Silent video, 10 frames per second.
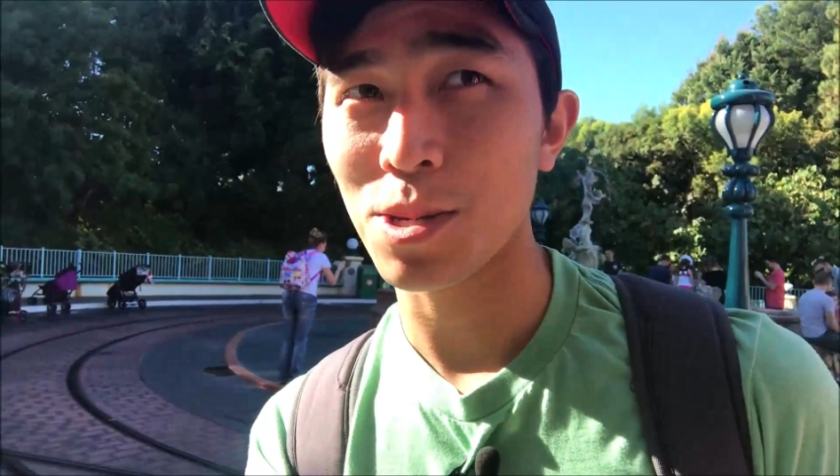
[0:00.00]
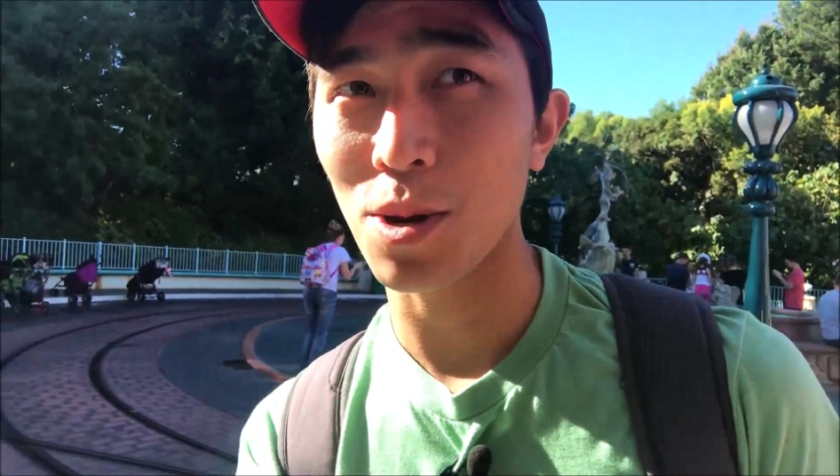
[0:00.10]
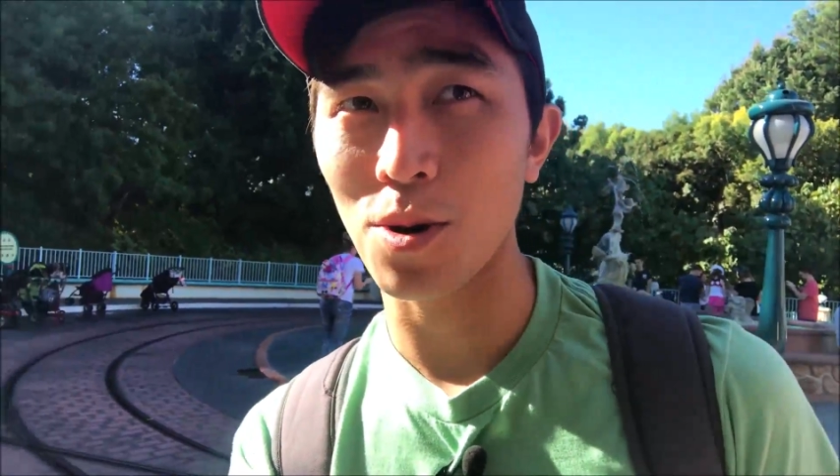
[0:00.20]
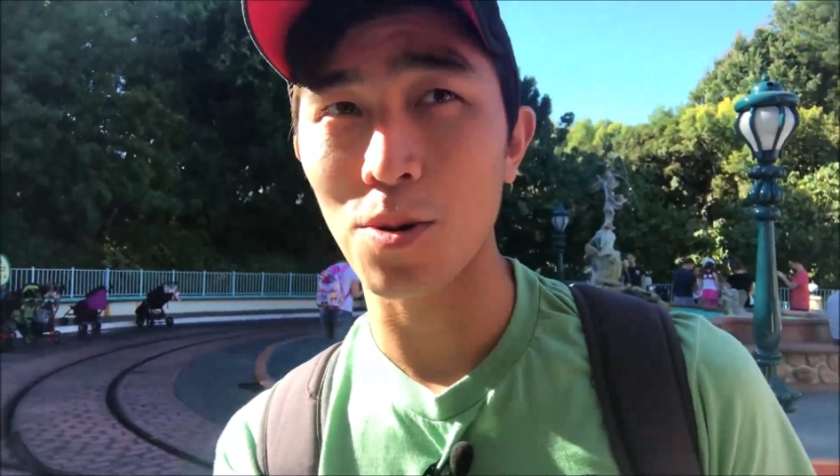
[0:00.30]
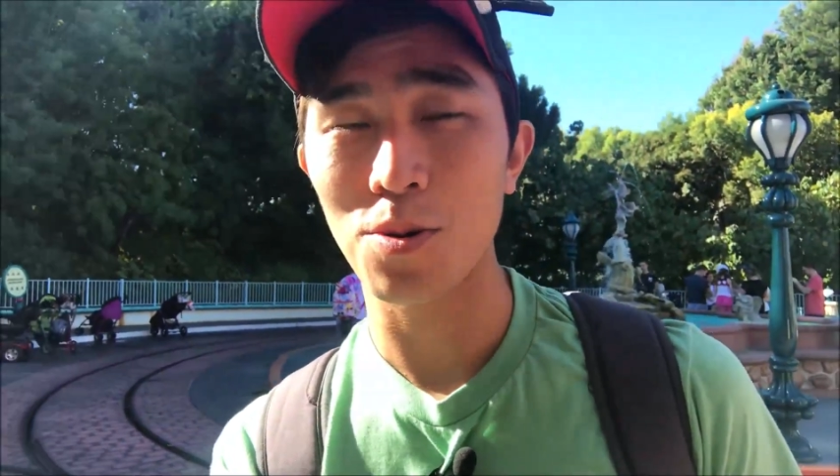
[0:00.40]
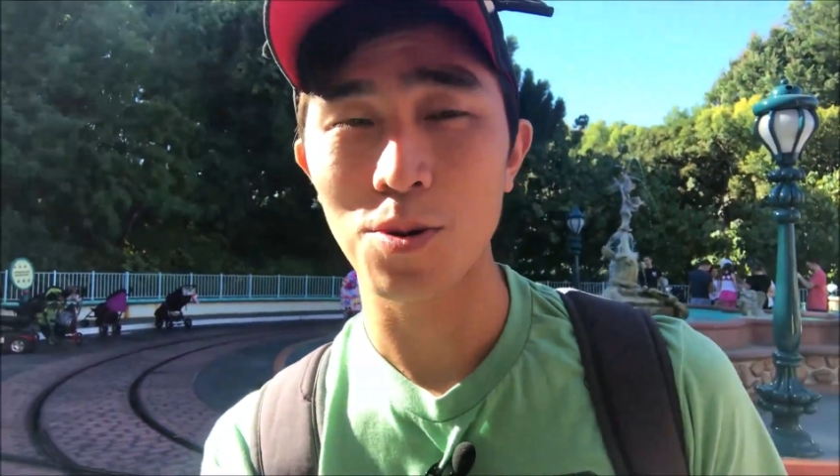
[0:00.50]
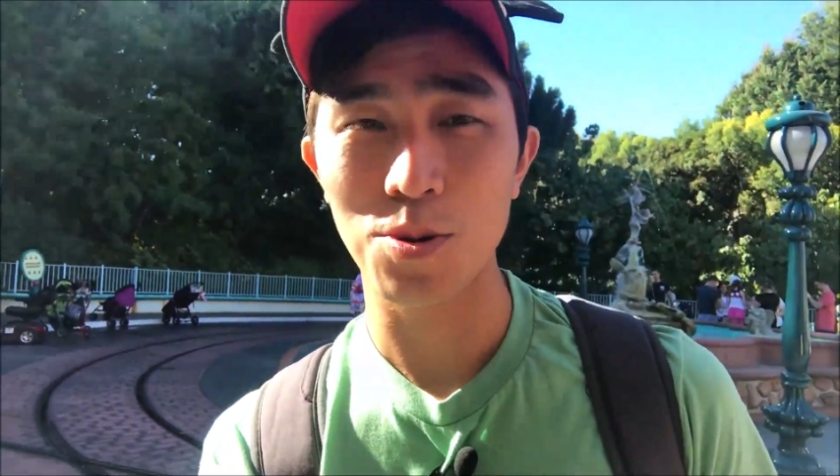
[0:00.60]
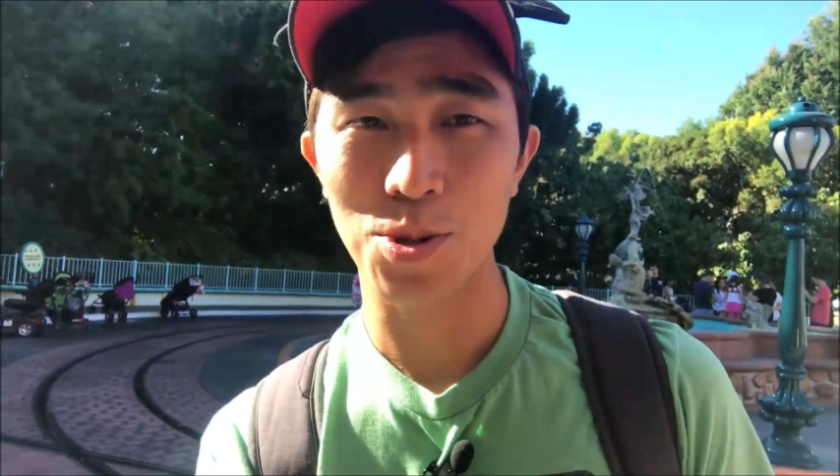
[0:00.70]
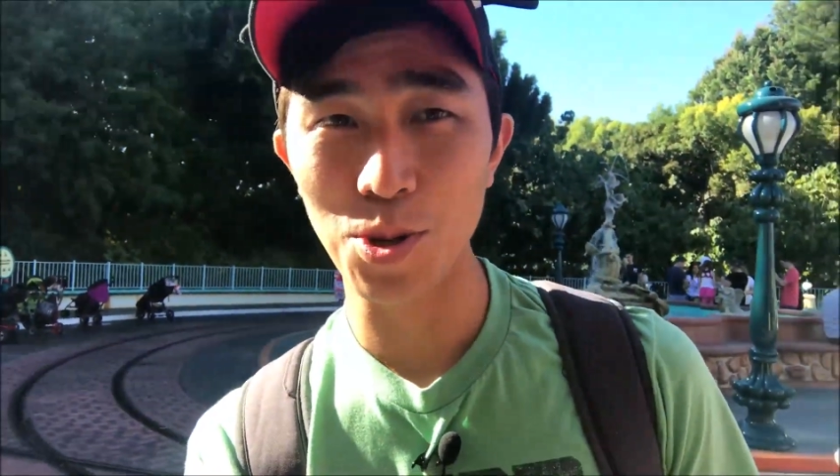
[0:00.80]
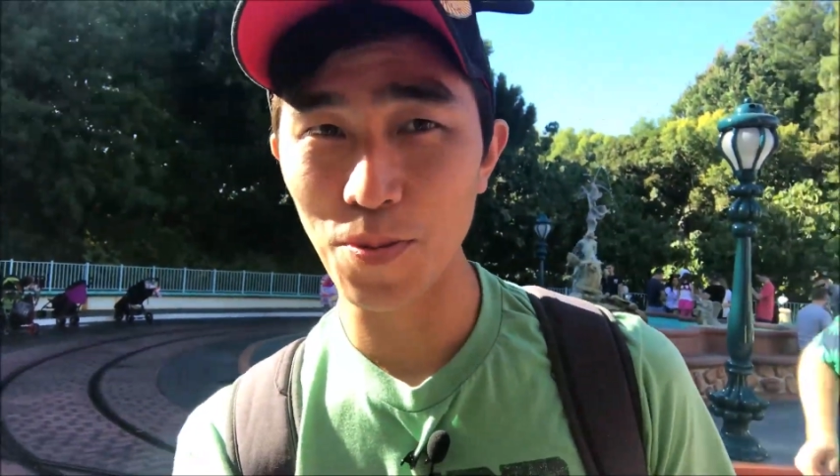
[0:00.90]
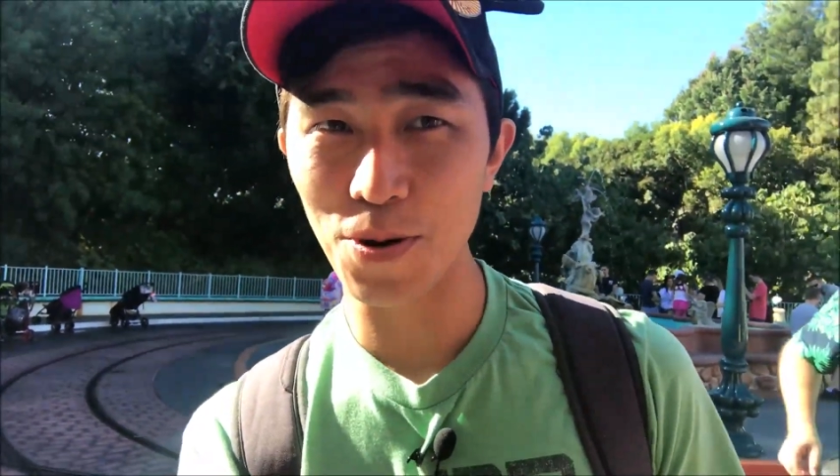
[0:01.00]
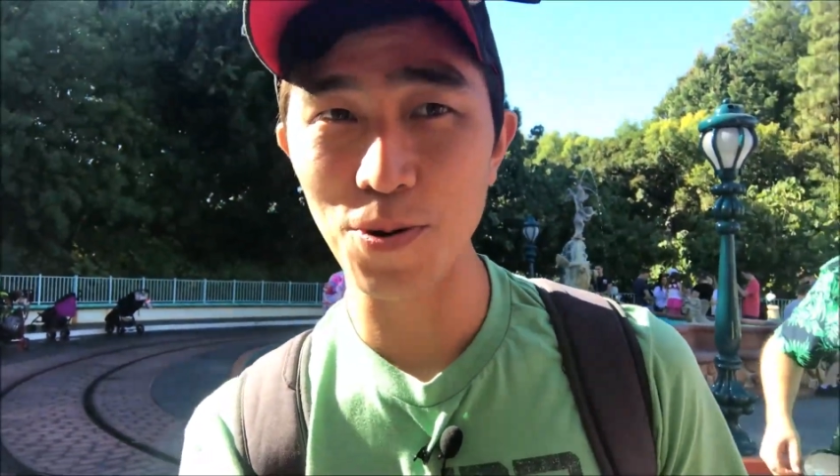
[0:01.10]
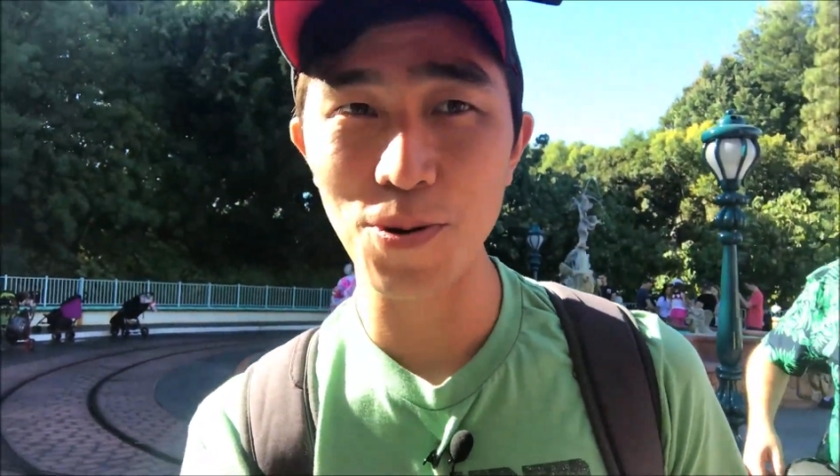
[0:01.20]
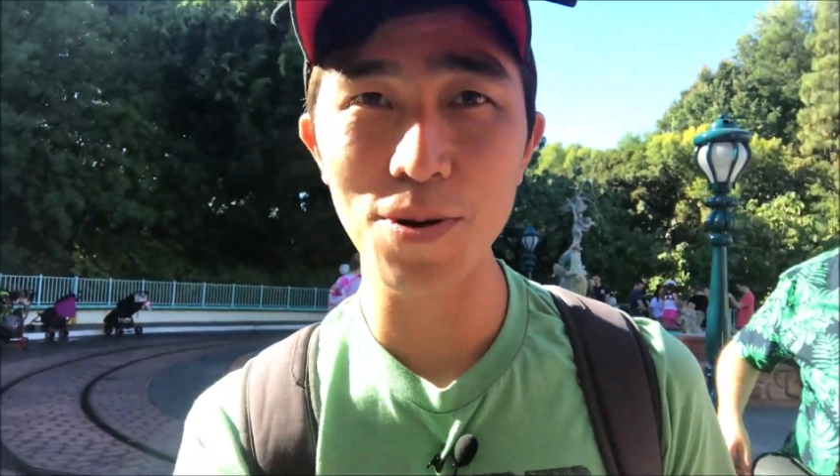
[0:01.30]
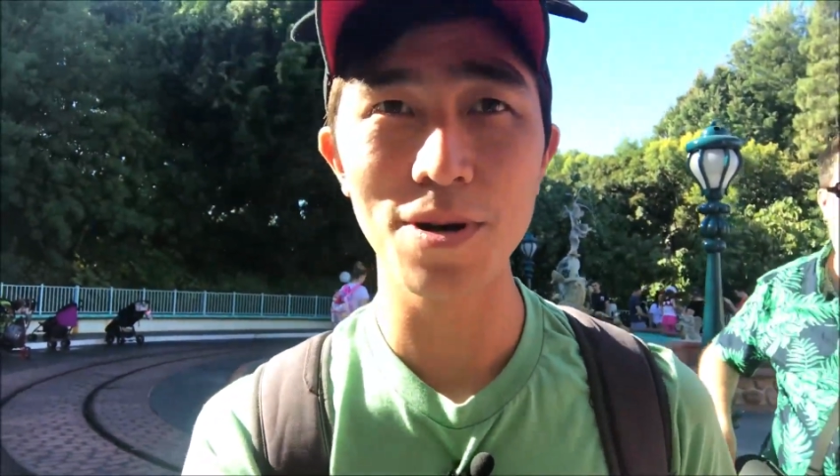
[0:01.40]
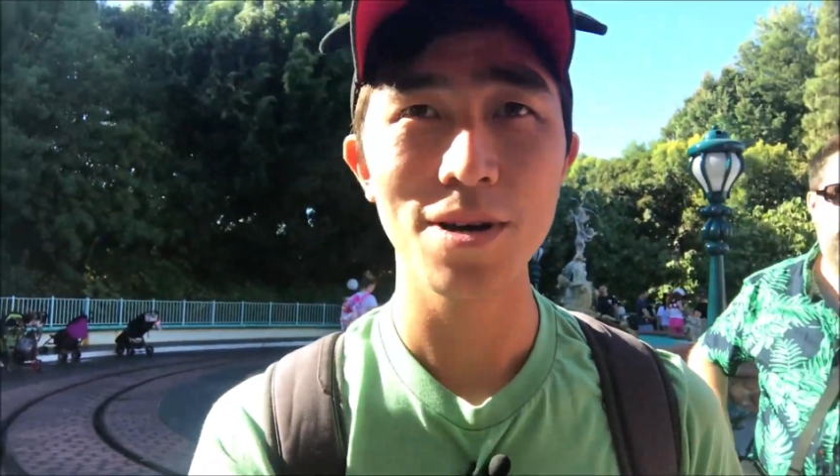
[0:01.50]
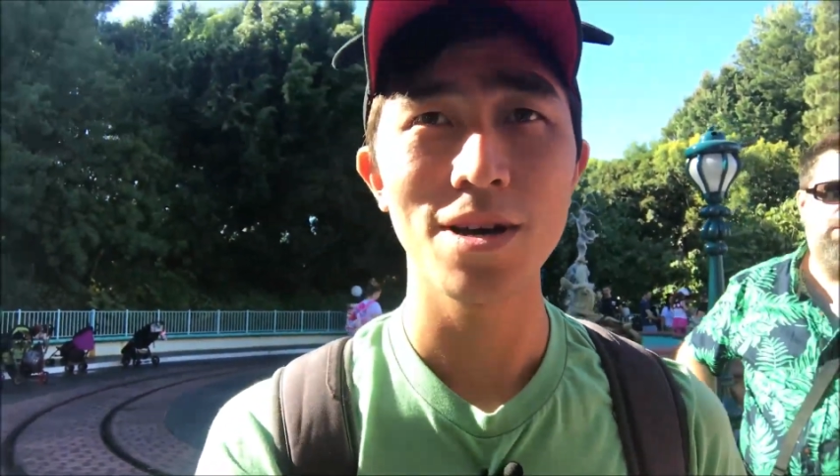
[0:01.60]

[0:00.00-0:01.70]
So, super cool.